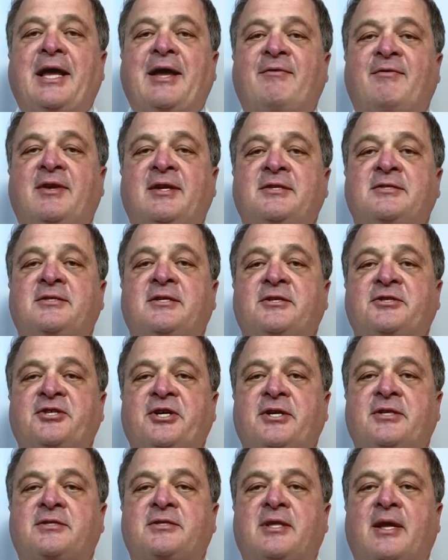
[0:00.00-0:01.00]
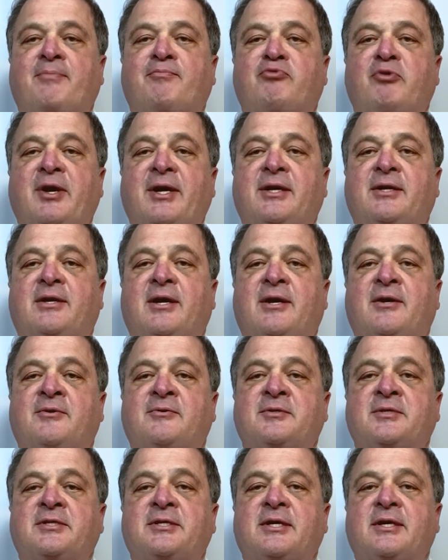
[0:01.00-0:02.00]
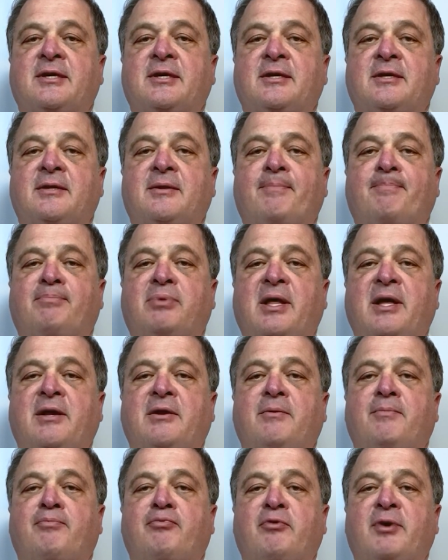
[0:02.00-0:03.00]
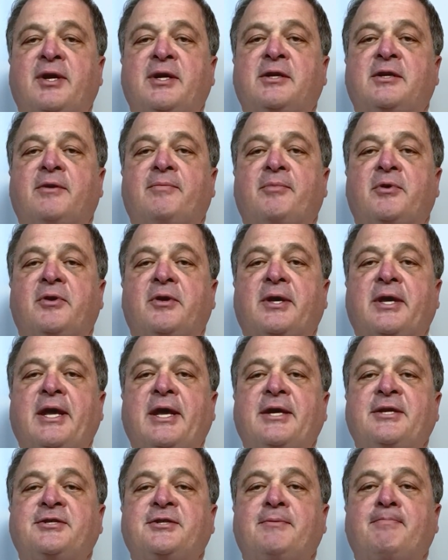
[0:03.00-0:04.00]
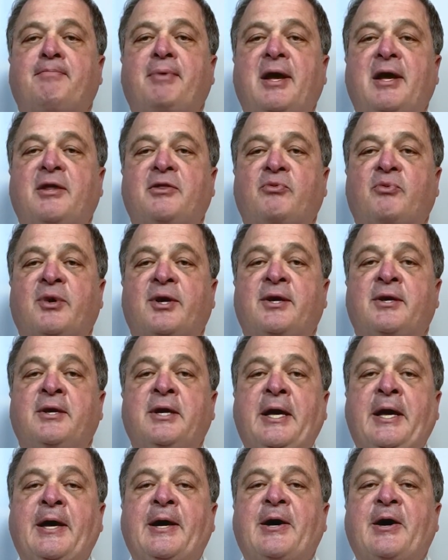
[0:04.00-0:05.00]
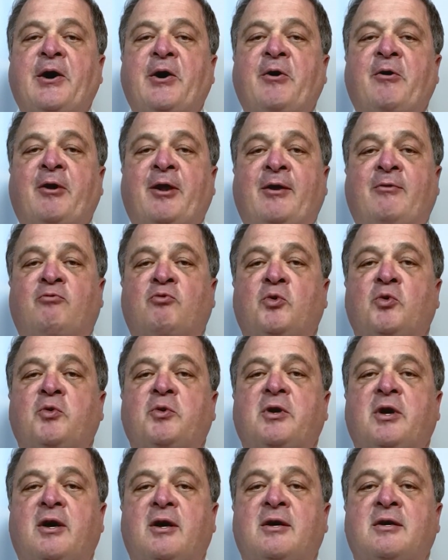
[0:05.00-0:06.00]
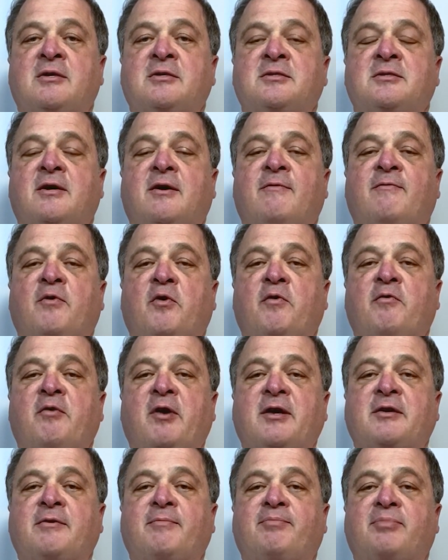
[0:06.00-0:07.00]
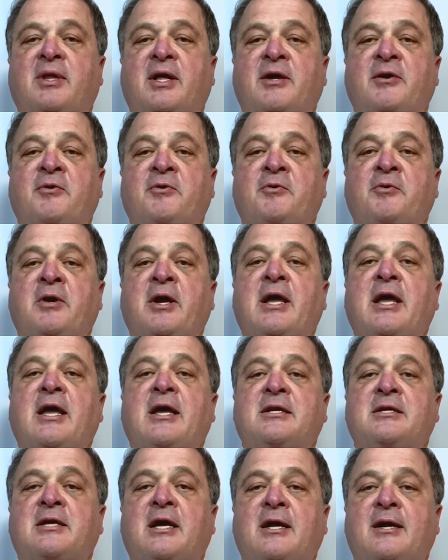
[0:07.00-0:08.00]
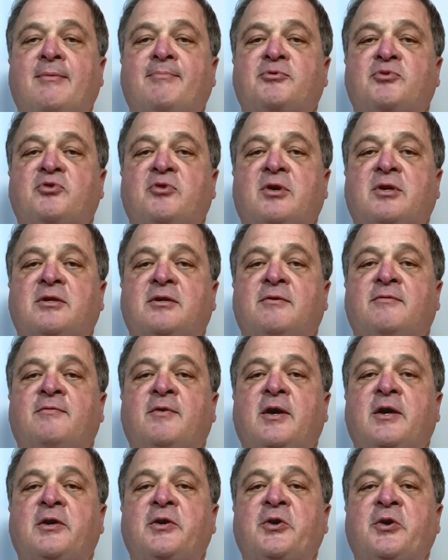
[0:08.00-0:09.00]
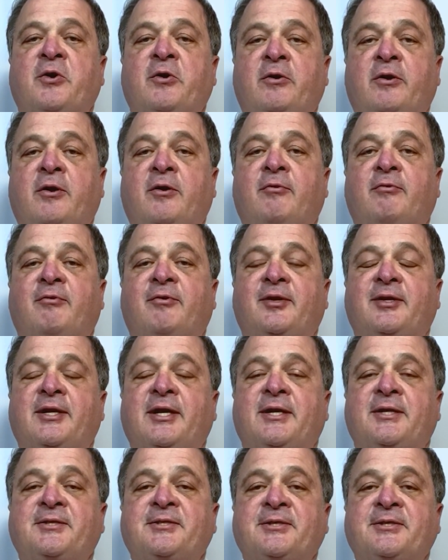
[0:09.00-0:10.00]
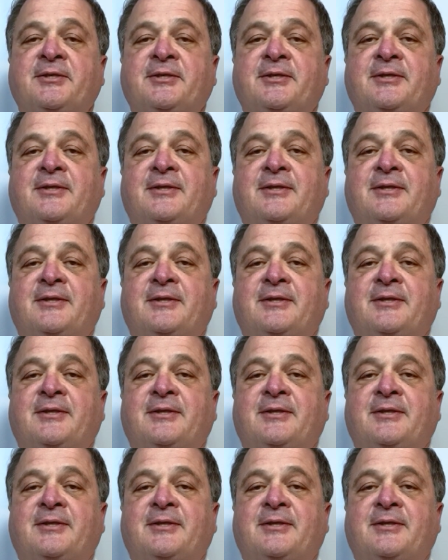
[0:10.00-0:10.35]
Evidence suggests that breakdowns in the bladder brain communication pathway are a root cause of overactive bladder and non obstructive urinary retention.